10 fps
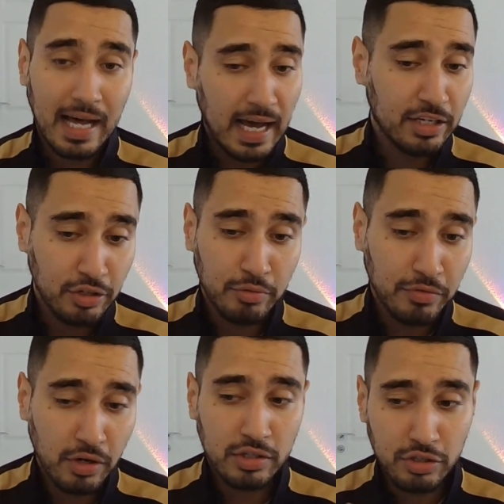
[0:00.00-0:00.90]
And, you know, we've
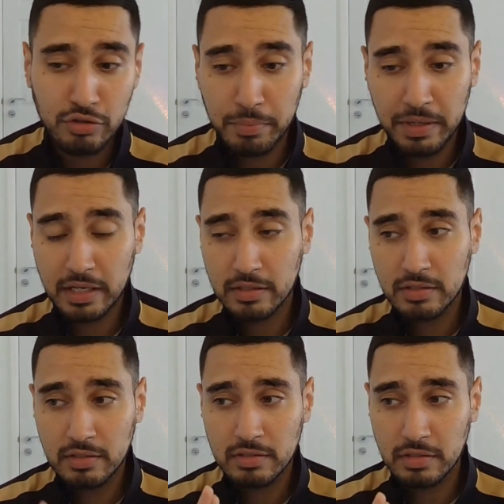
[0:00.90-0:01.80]
got the European,
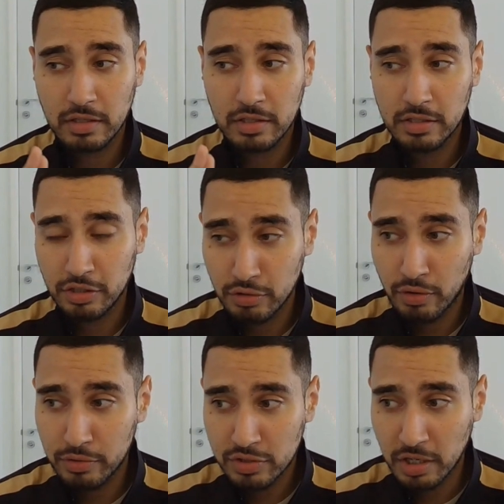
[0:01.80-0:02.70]
the
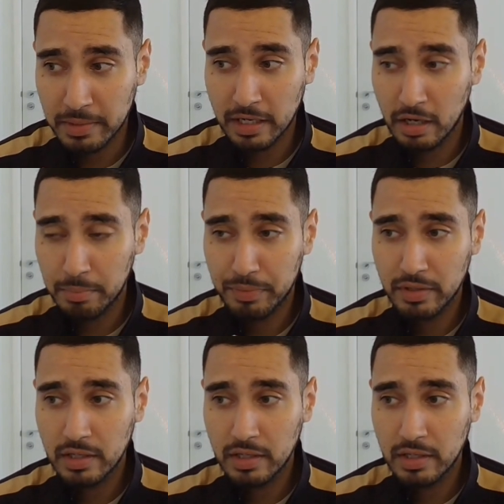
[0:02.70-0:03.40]
Euros coming up.